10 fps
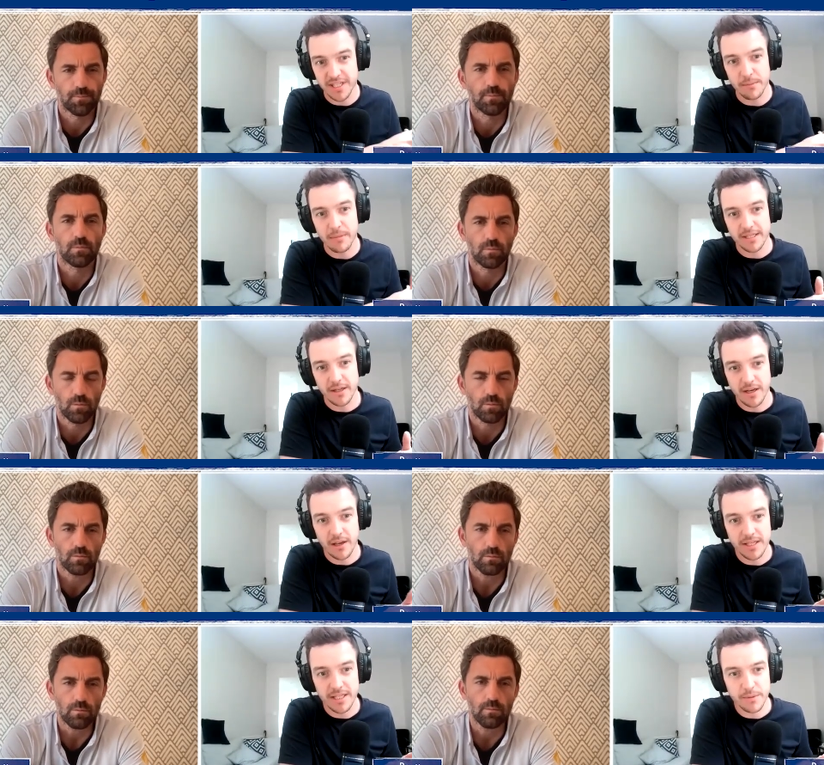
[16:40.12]
Speaker 1: of your teammates kind of
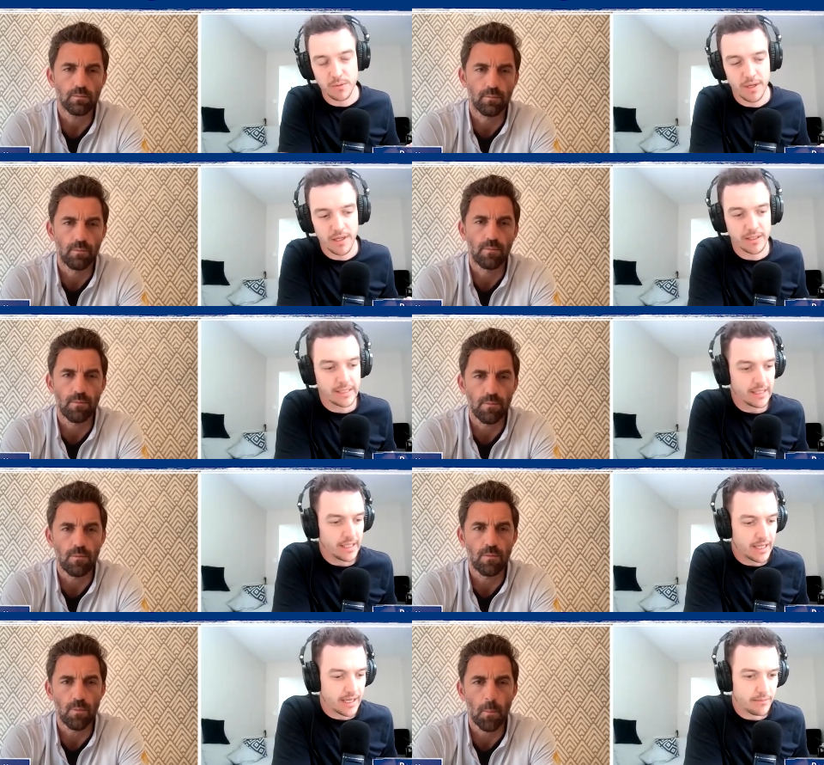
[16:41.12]
lined up as well.
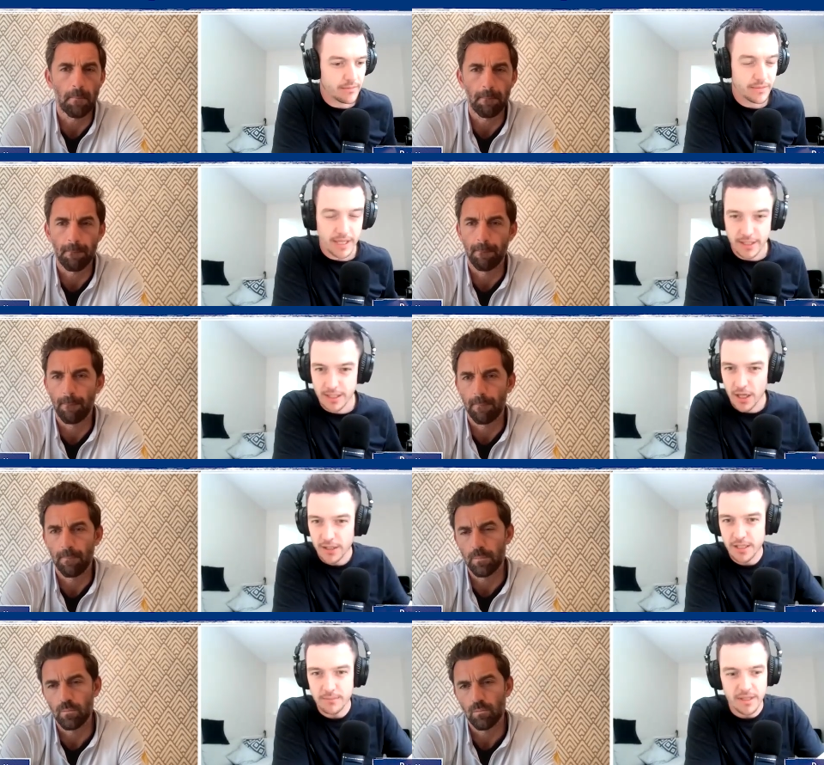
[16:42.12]
Um, yeah,
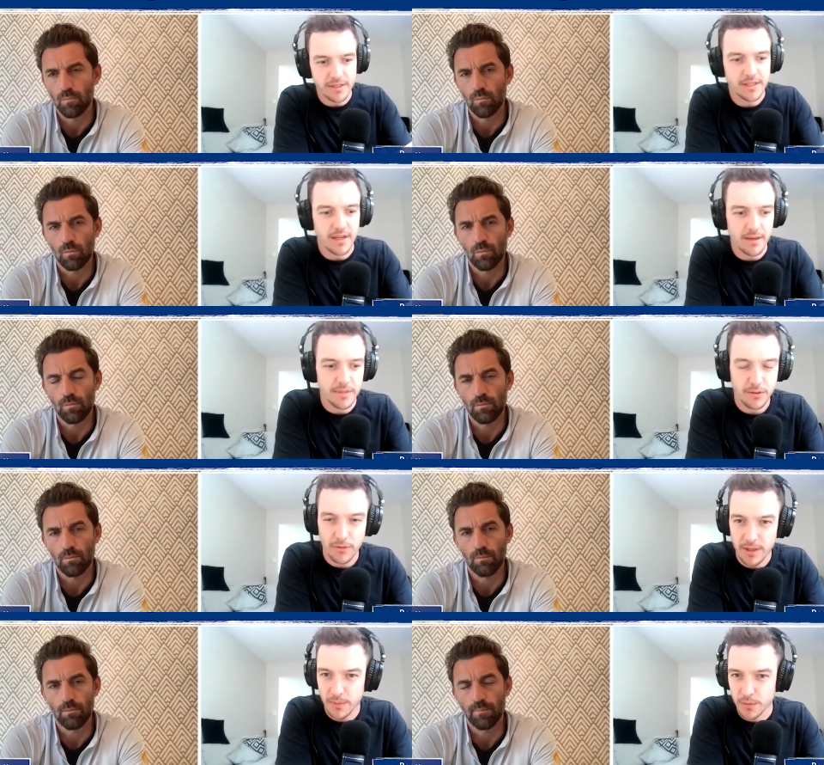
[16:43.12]
starts in a month's time. There's
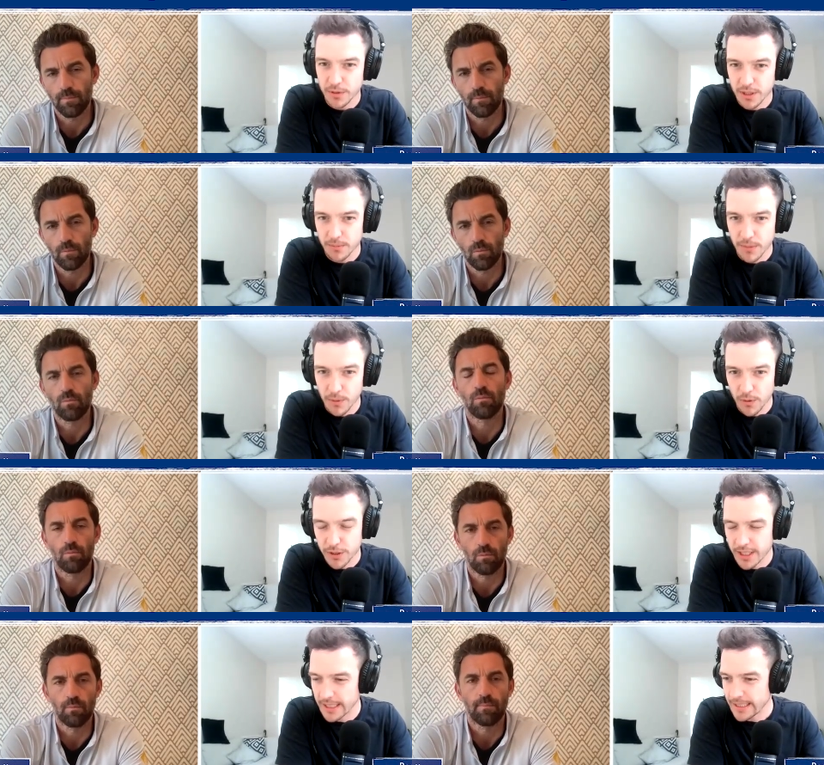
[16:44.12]
great people to be
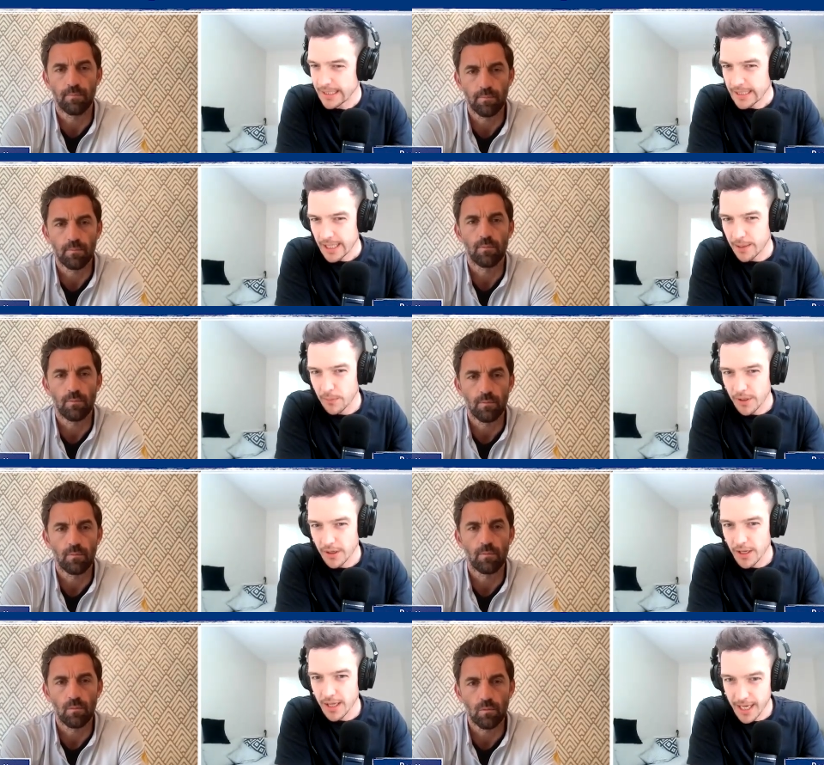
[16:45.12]
watching. Um,
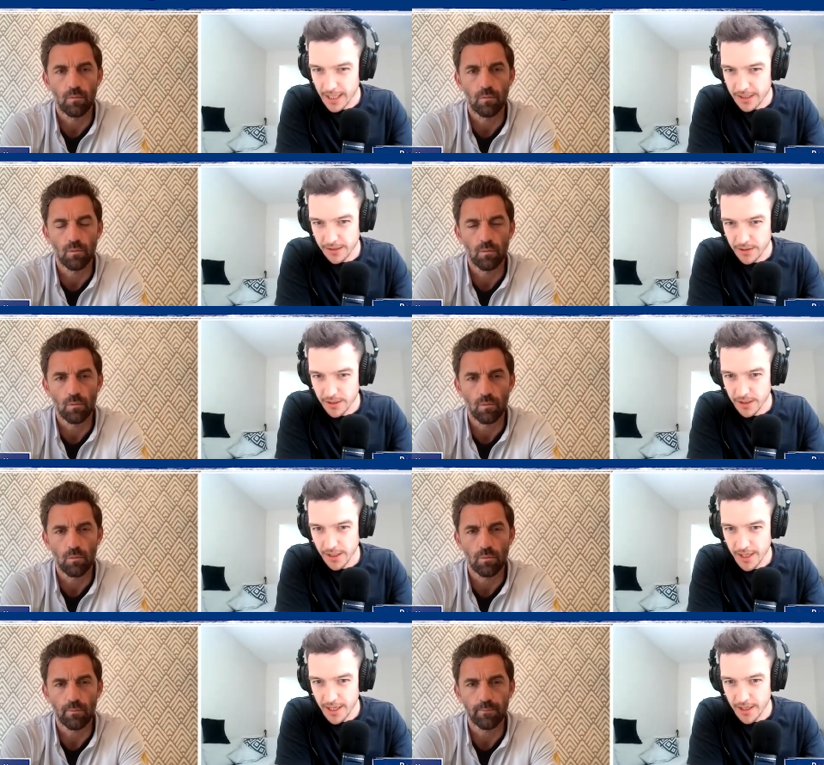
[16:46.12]
England,
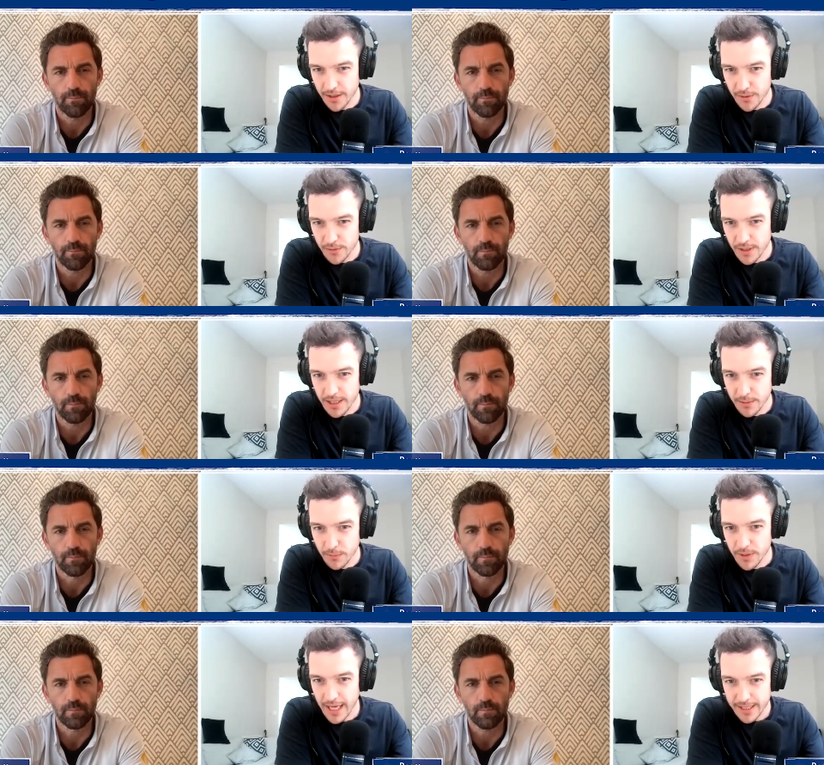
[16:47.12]
uh, though,
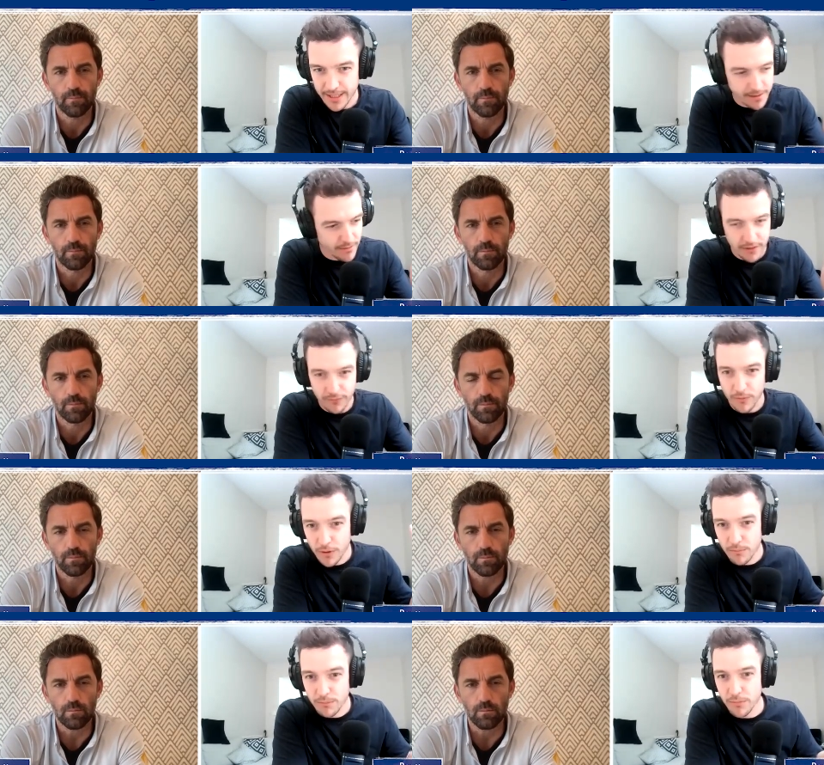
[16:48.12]
Liam, that's kind of
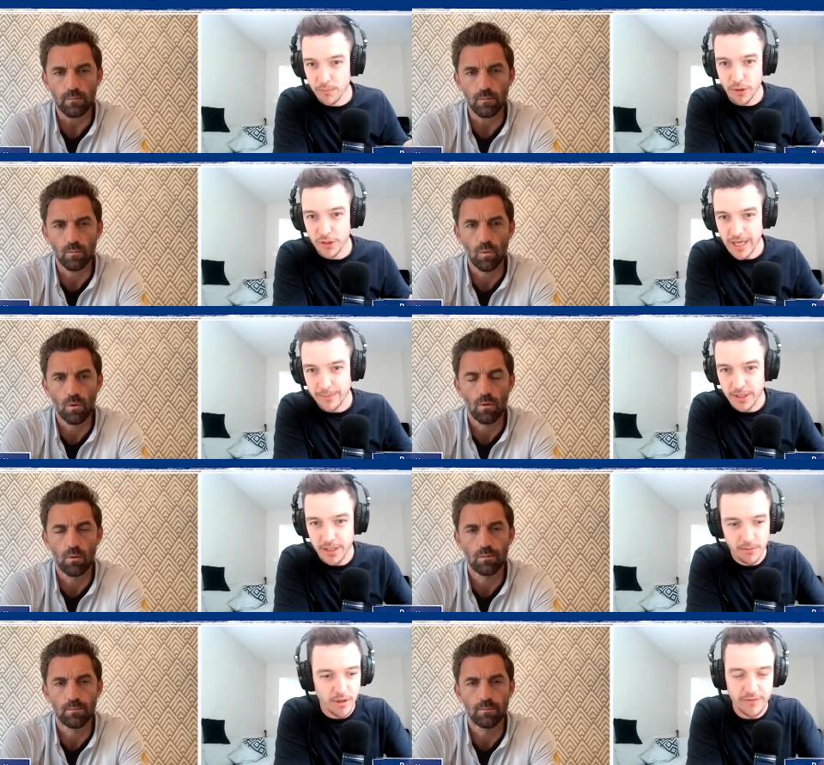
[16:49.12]
the, the book chapter
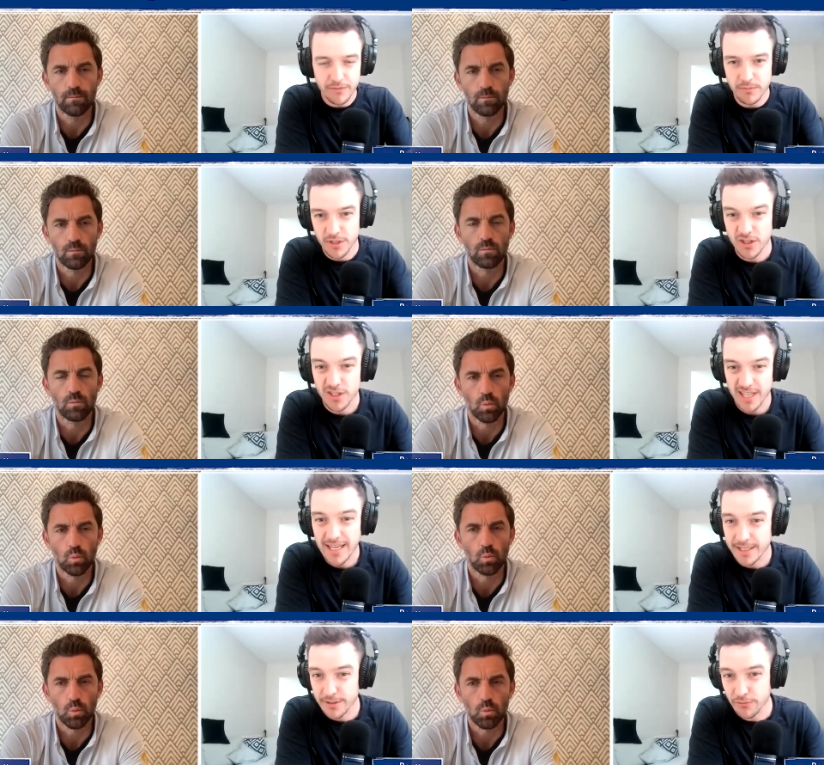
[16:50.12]
that kind of has just
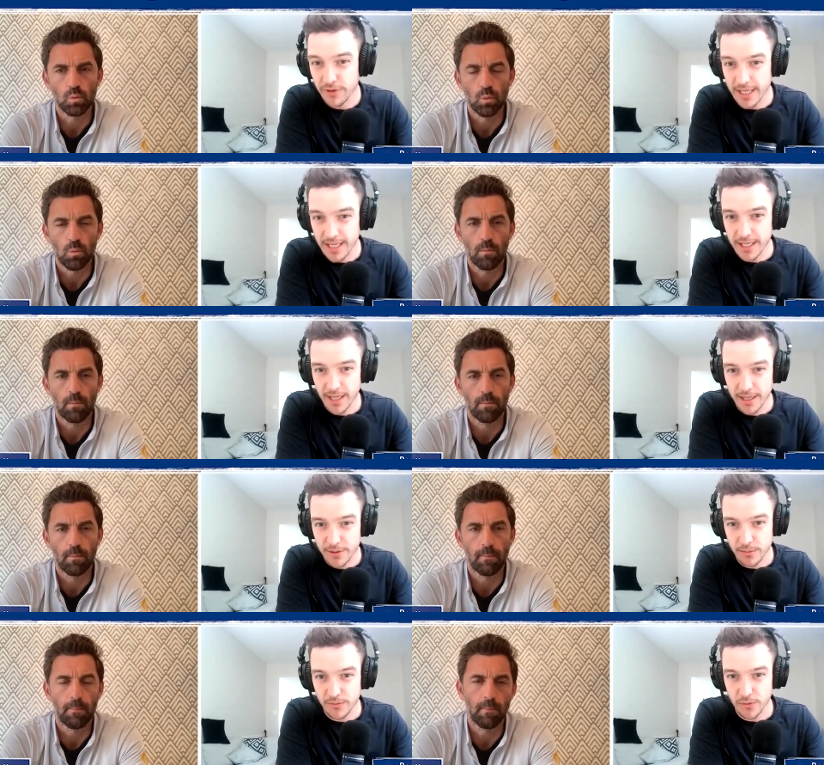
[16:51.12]
ended, really, uh,
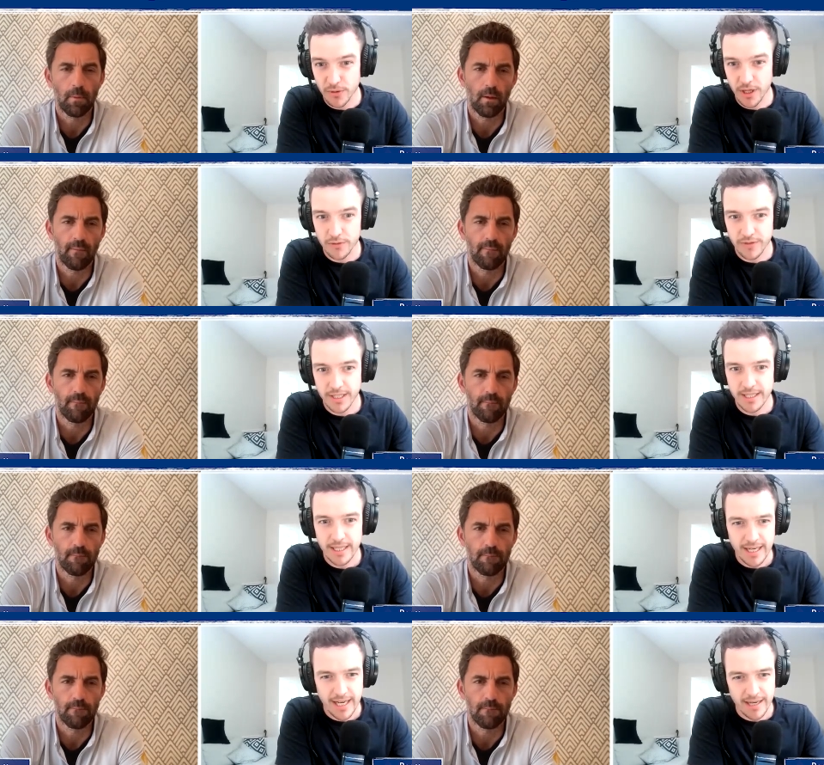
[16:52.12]
just before COVID.
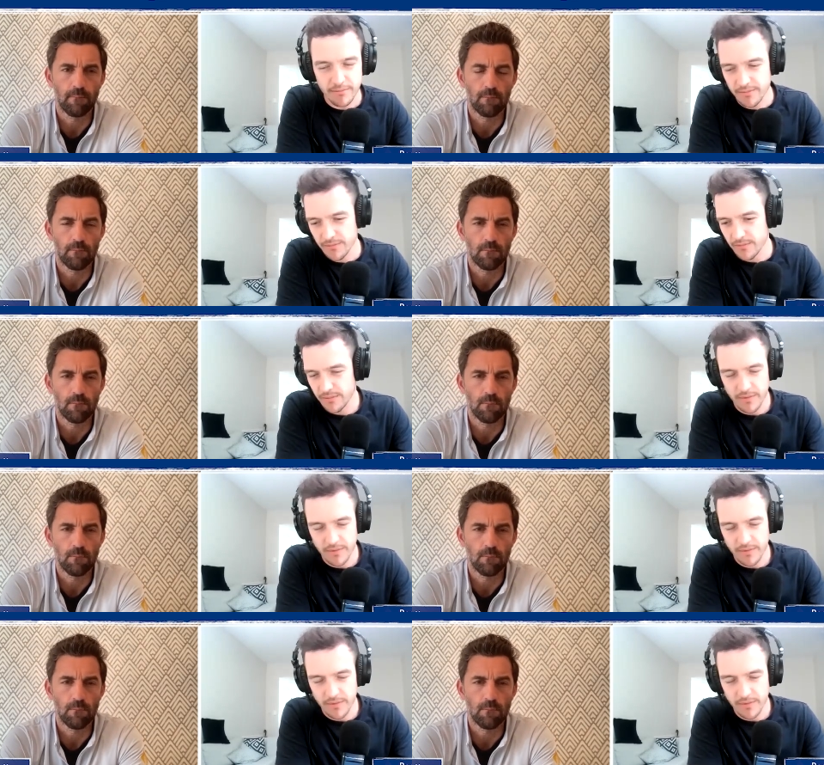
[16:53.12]
Um,